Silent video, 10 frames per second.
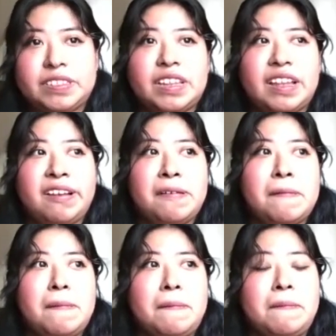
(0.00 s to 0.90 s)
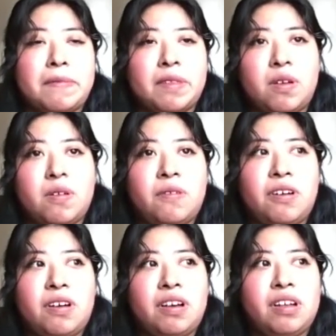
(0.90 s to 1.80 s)

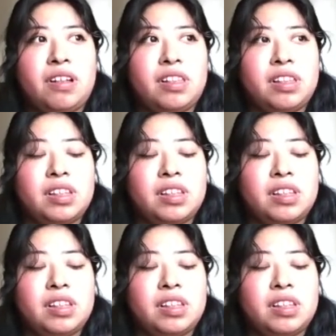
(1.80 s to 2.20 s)
Well, I'm